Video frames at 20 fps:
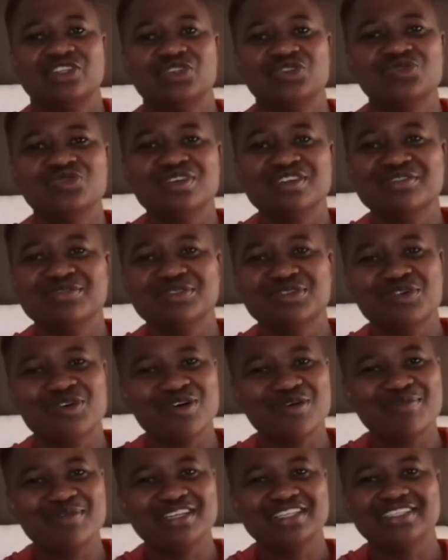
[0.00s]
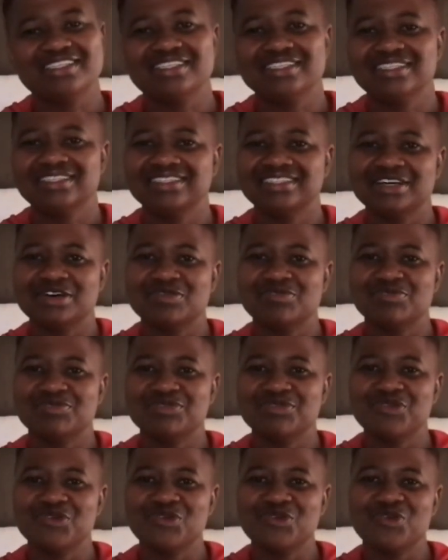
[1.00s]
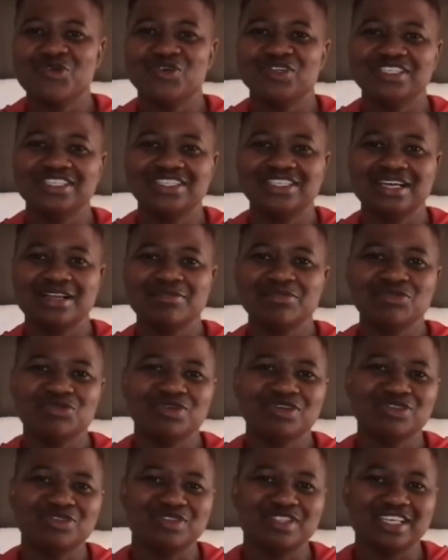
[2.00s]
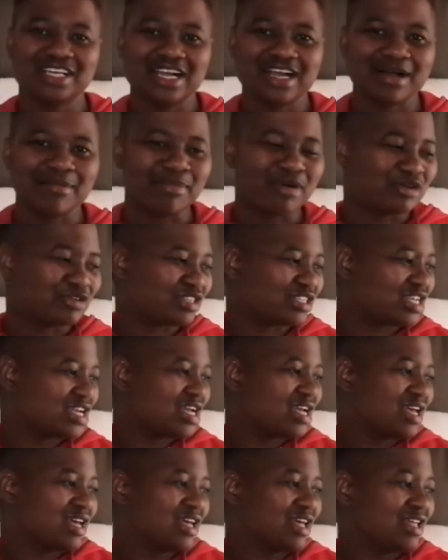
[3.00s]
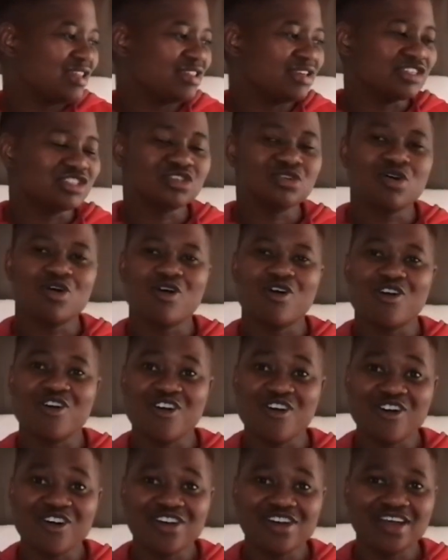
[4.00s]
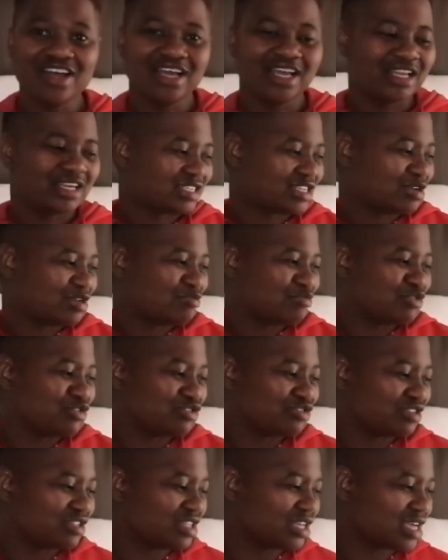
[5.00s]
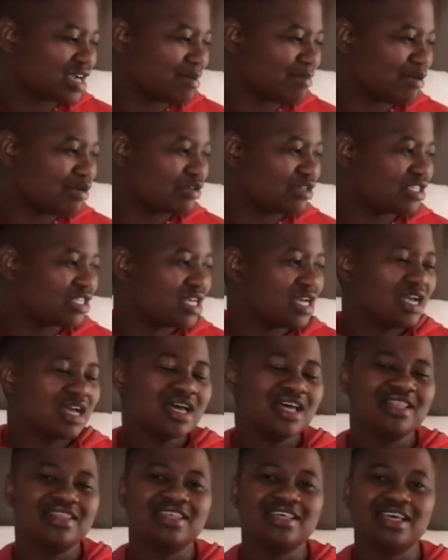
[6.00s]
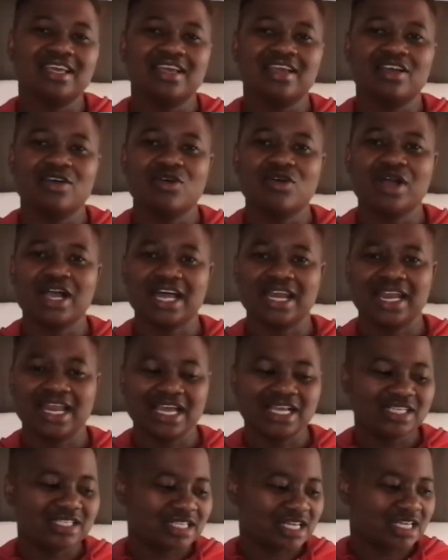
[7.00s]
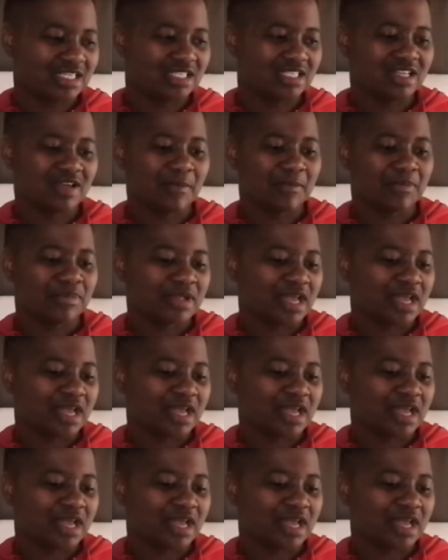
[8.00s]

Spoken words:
Do leave your comment down below. Tell me what you think about this haul. Tell me what you think about the organizers.